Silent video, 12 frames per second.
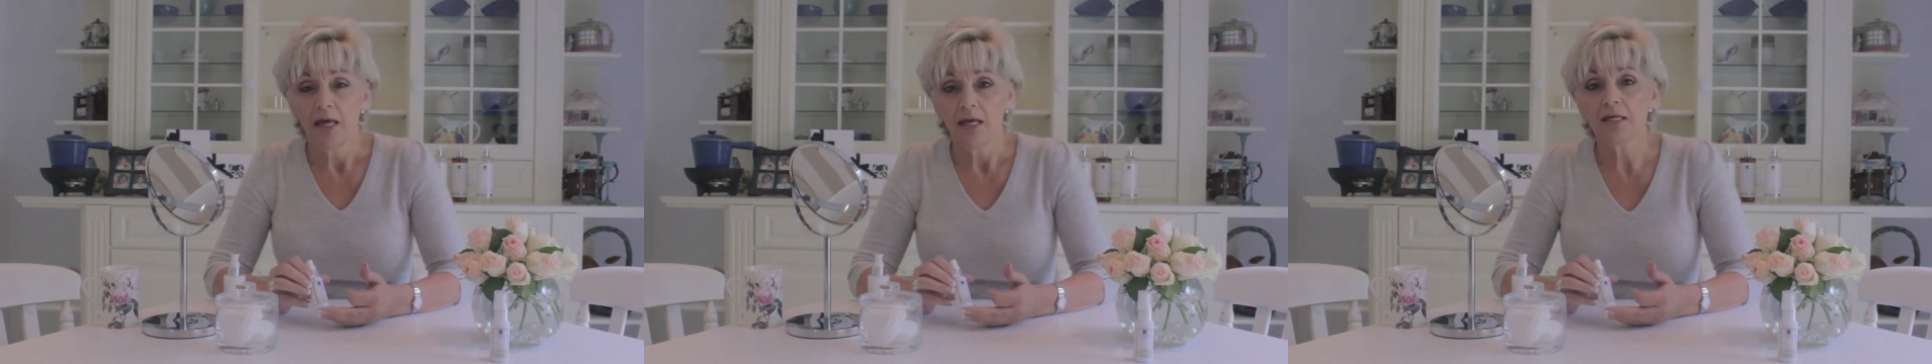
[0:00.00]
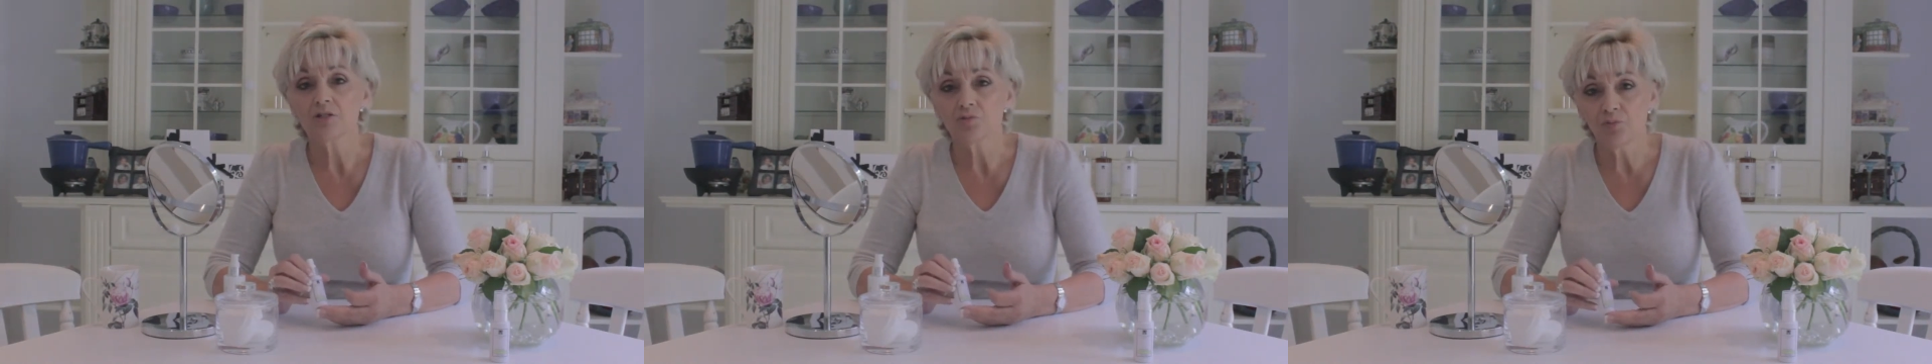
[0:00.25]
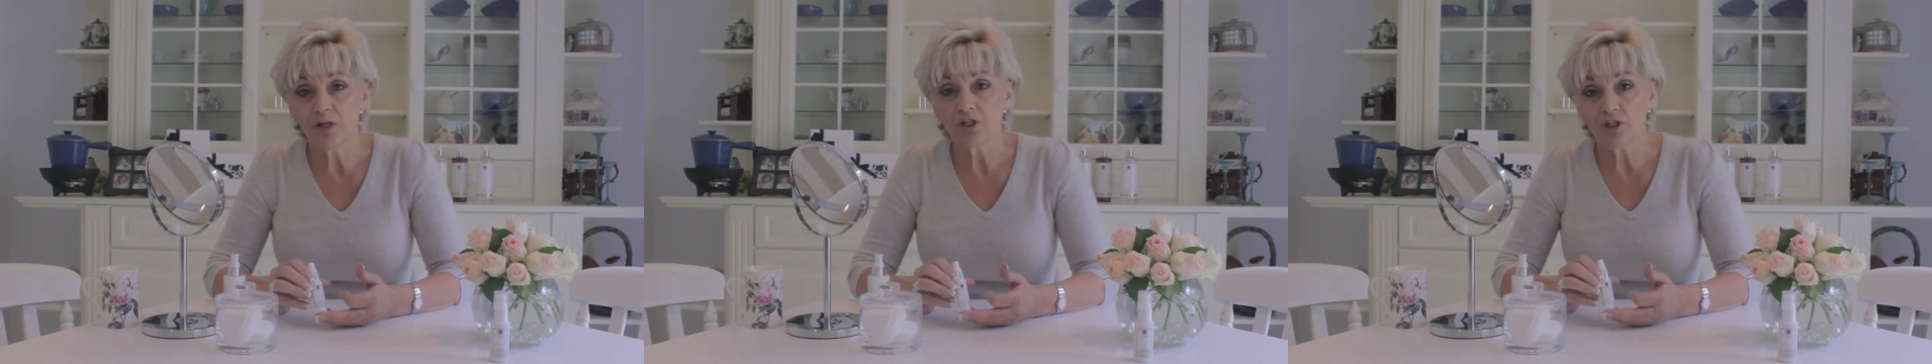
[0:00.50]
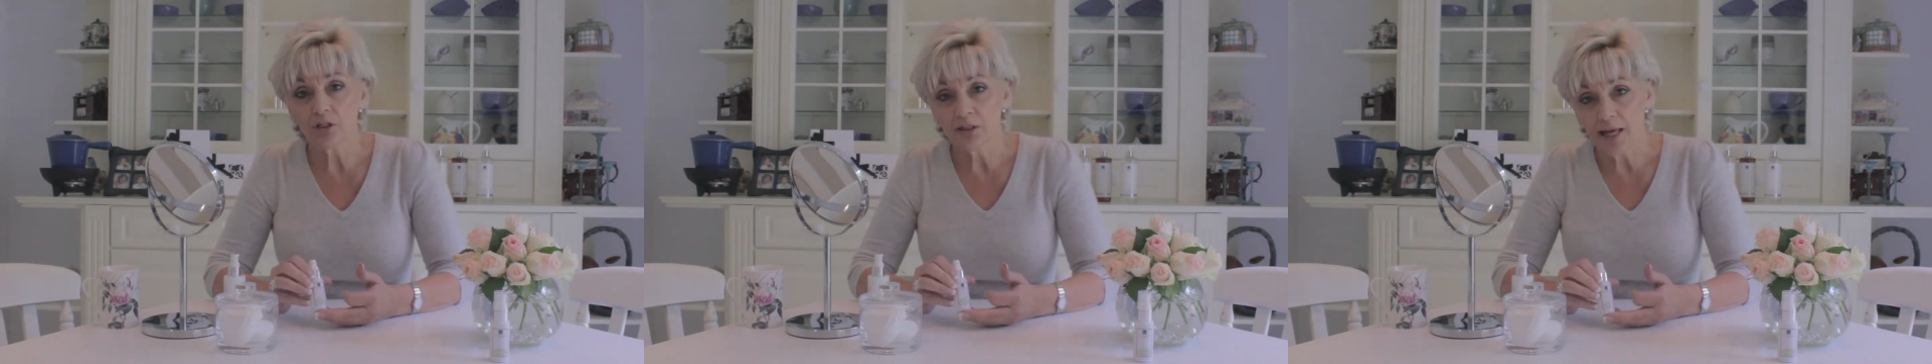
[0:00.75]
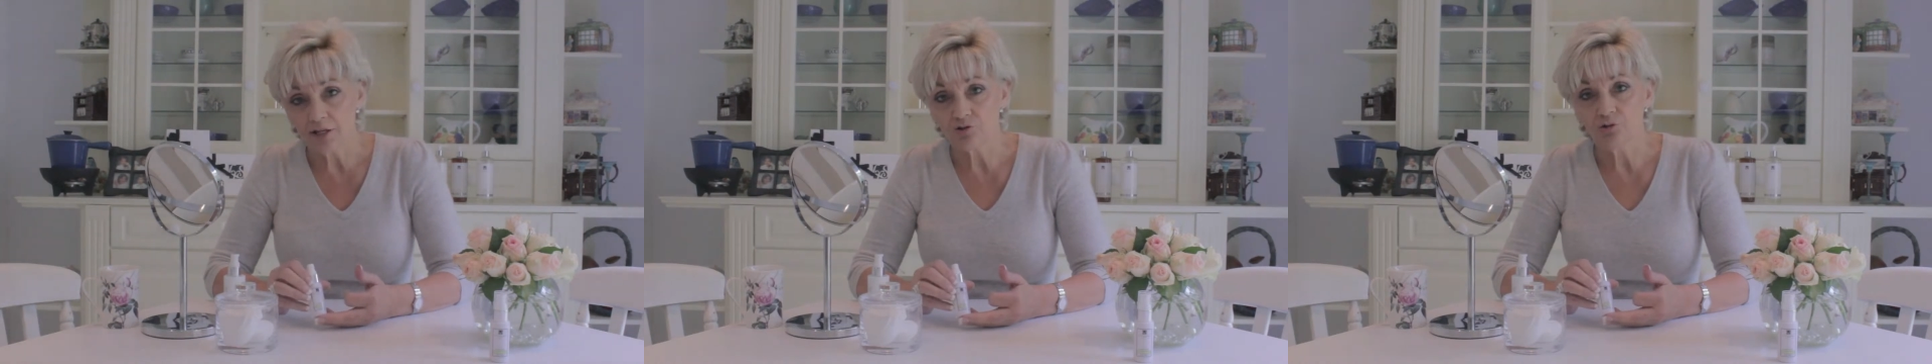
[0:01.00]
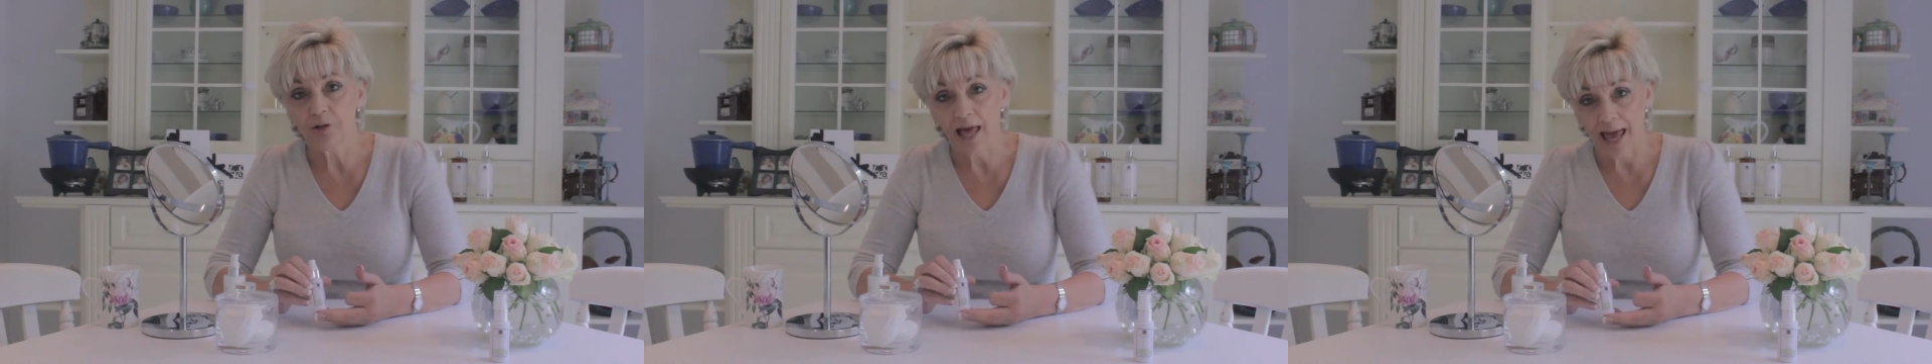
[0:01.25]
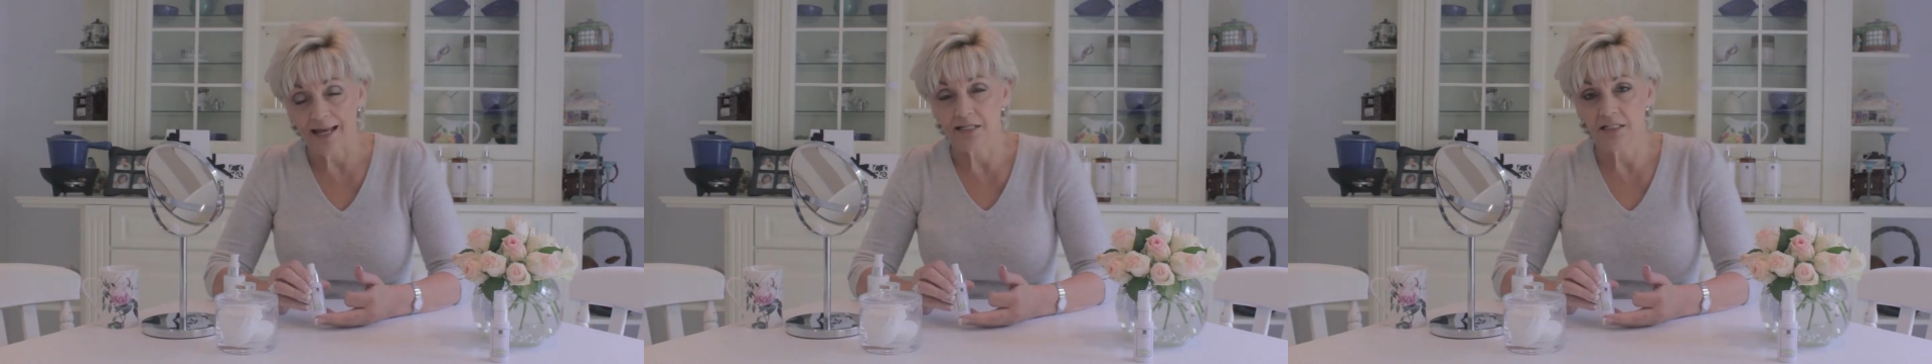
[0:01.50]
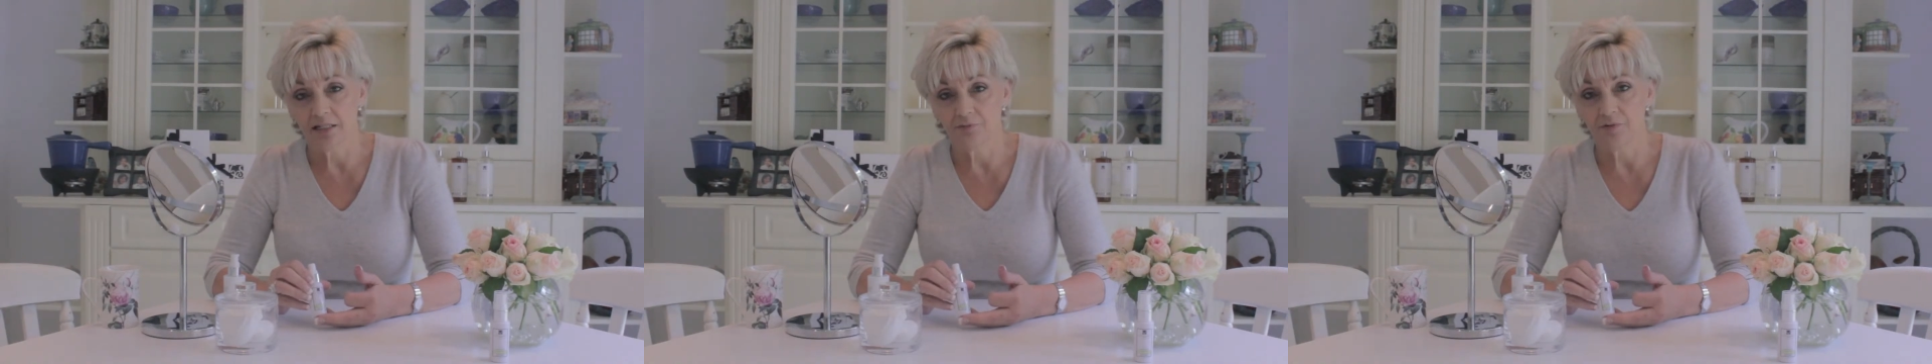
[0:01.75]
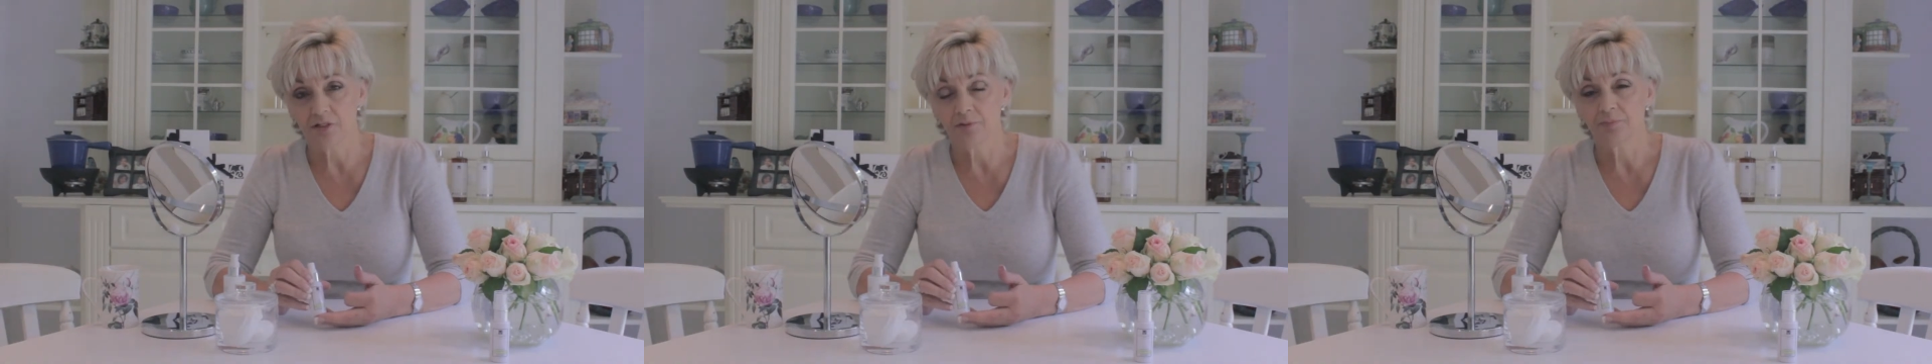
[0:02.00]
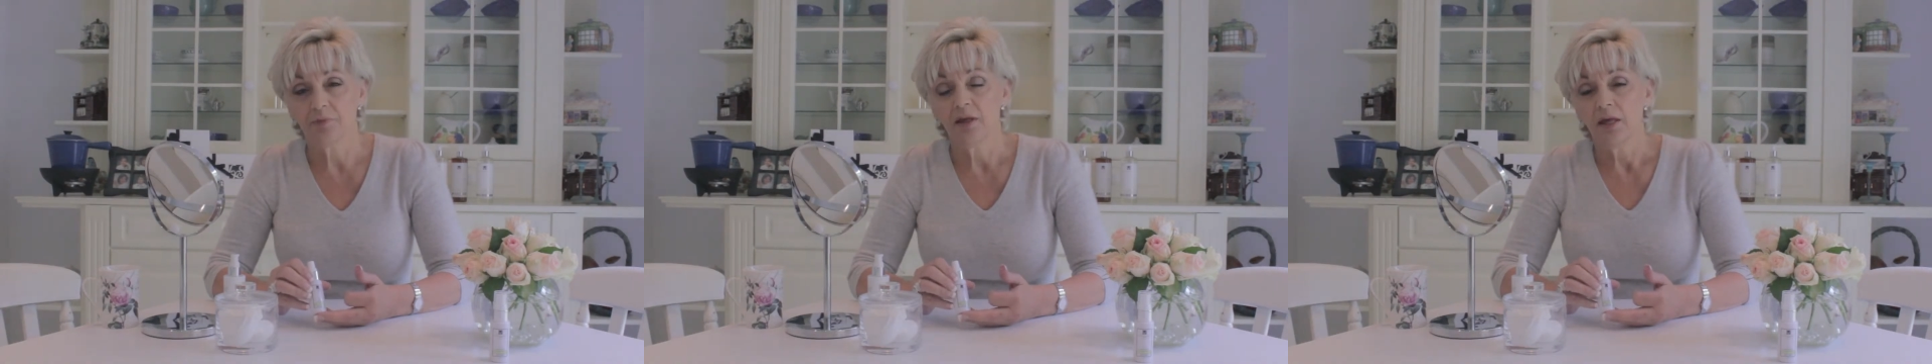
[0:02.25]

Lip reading: is rich in natural actives.